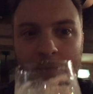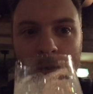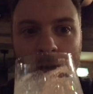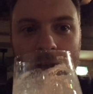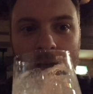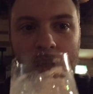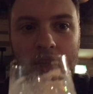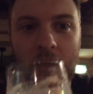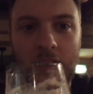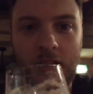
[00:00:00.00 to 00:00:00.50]

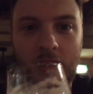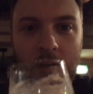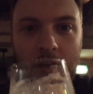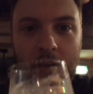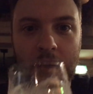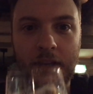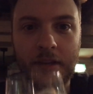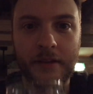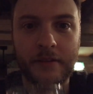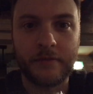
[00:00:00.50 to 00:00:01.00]
pint of lager
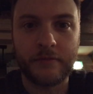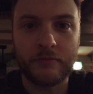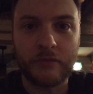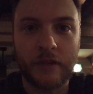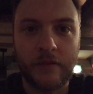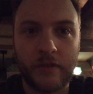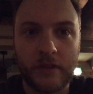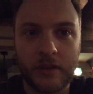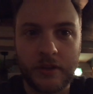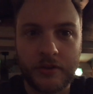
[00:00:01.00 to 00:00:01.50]
in
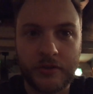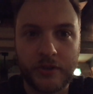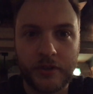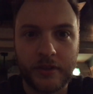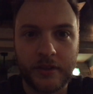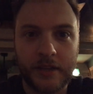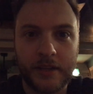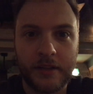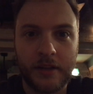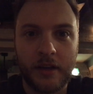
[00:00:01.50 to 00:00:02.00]

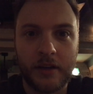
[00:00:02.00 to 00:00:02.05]
Revolution in